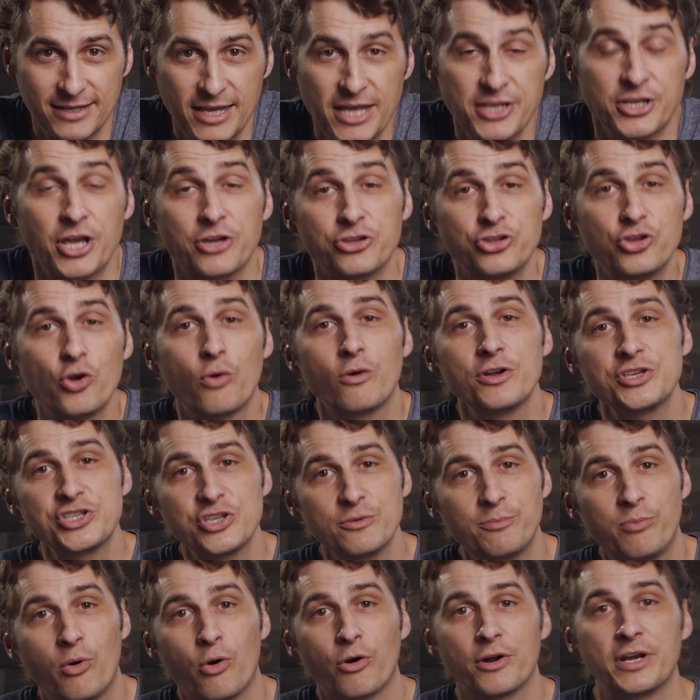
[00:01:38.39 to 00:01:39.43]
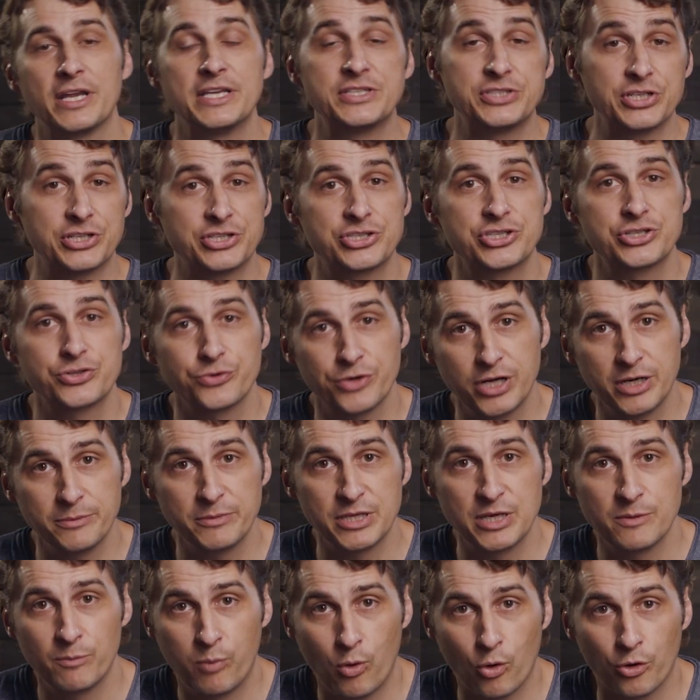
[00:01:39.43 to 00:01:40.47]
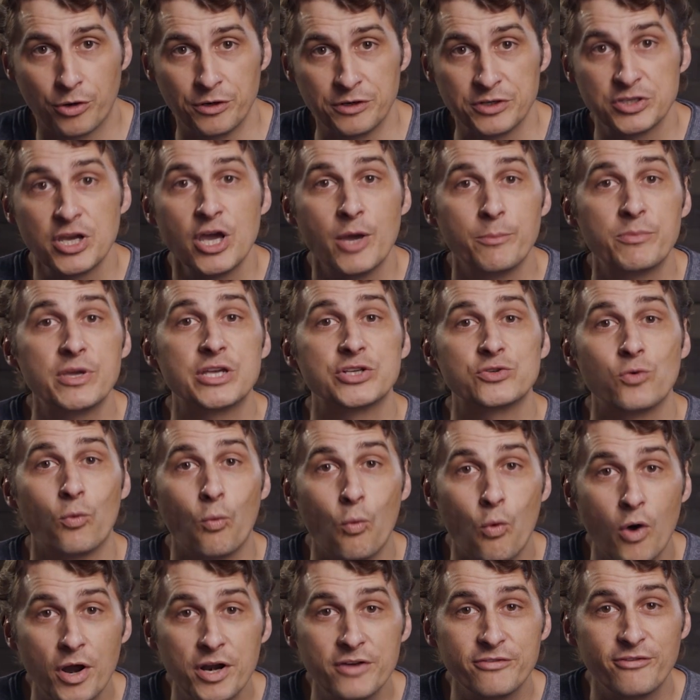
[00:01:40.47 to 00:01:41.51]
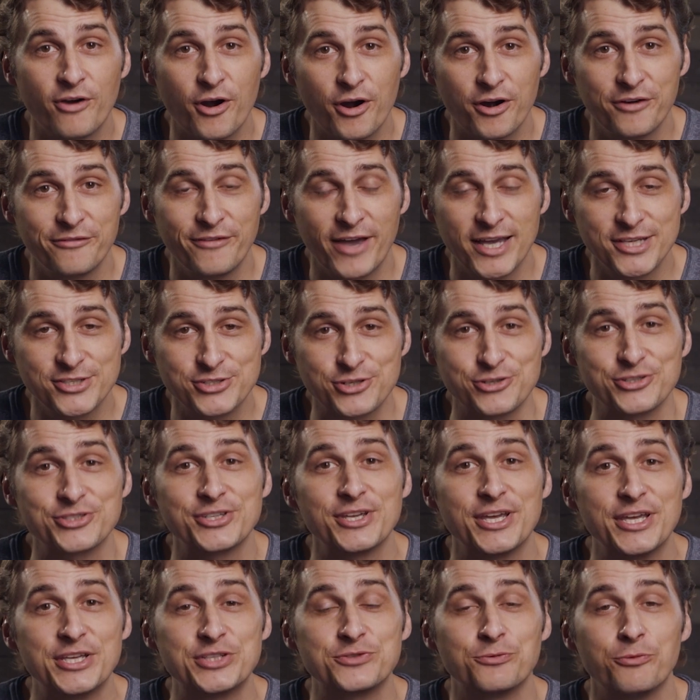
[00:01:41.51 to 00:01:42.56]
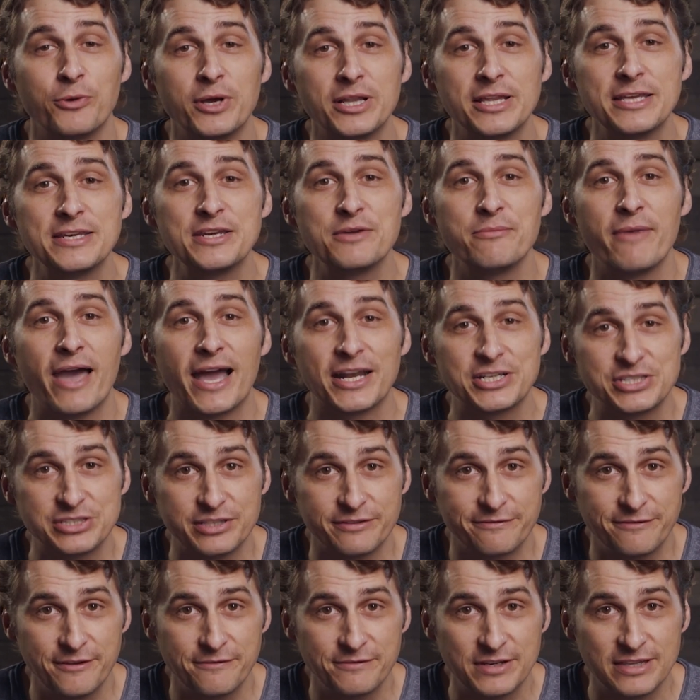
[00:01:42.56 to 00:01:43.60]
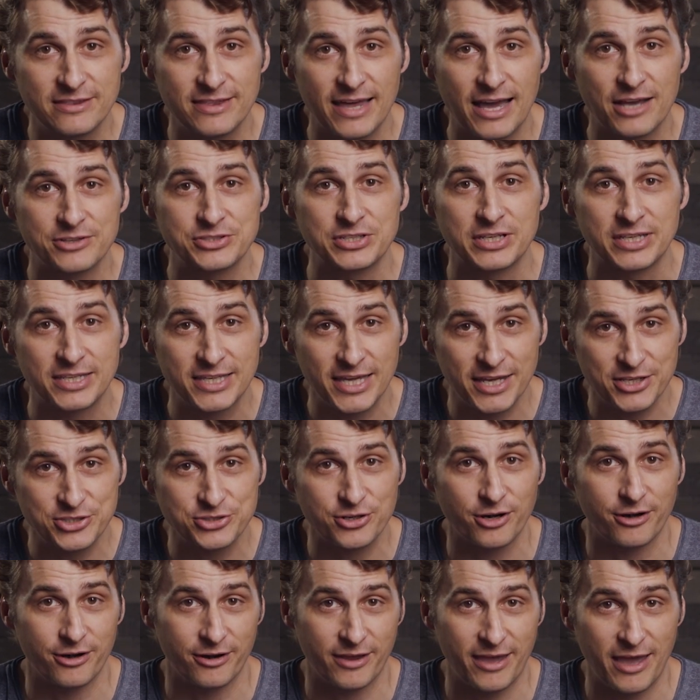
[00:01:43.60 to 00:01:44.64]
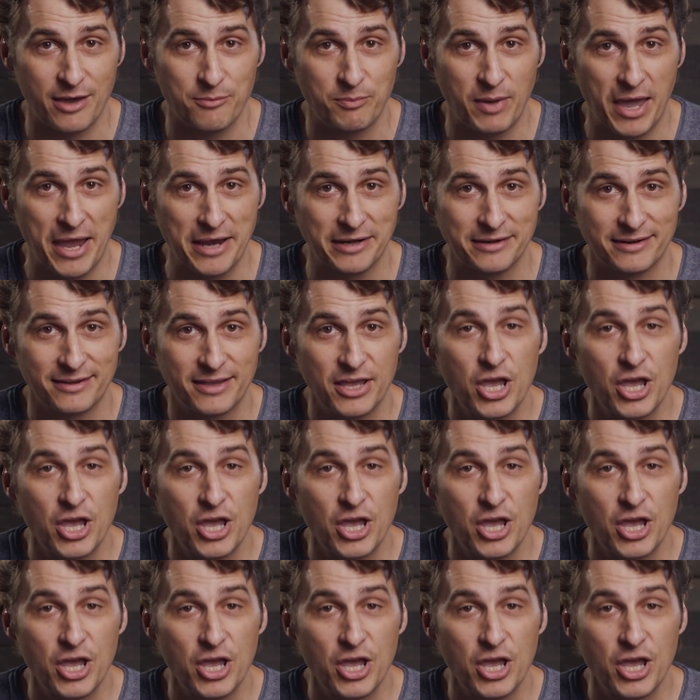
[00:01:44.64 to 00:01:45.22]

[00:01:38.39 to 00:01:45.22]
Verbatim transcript: Now, your support is extremely important because one of our investors is willing to match the 50,000 Kickstarter campaign